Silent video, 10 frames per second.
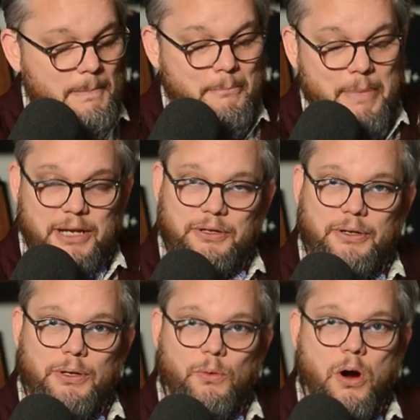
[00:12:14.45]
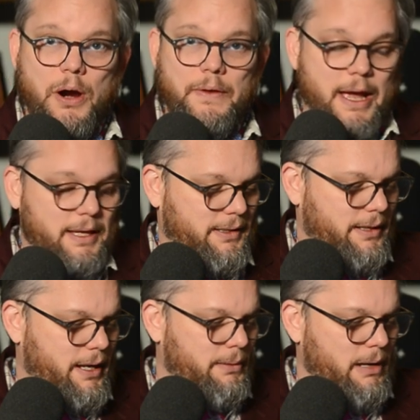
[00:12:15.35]
make sure you are. That's
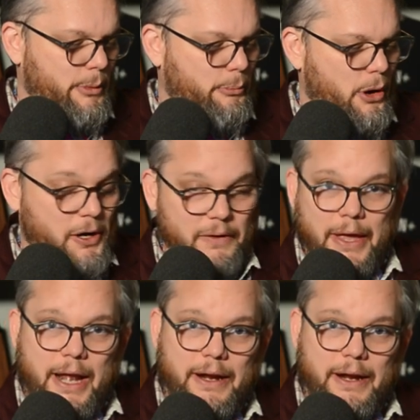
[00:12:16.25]
uh, I'm a part of that.